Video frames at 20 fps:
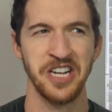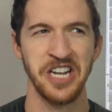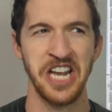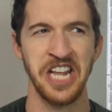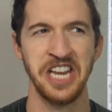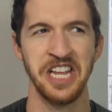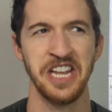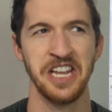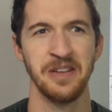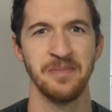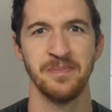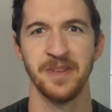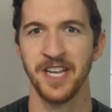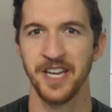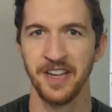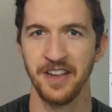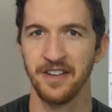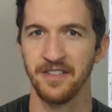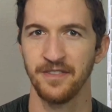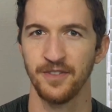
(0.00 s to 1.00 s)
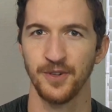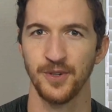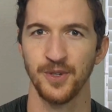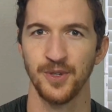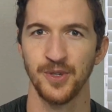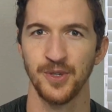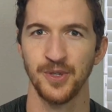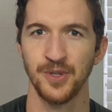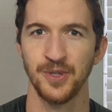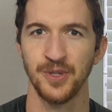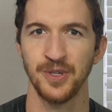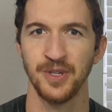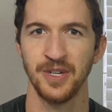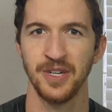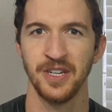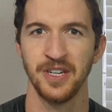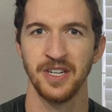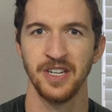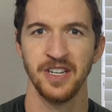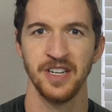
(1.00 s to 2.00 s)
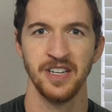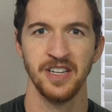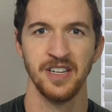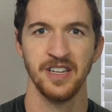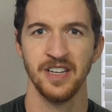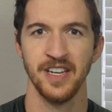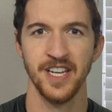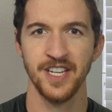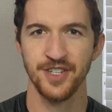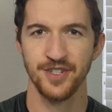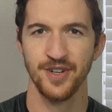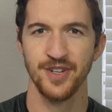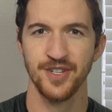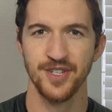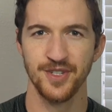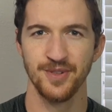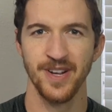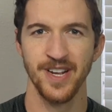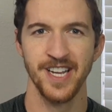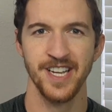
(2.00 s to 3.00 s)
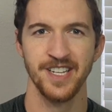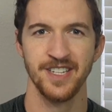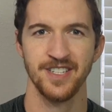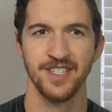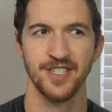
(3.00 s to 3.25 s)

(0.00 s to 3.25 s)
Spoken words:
any meaningful interest rate.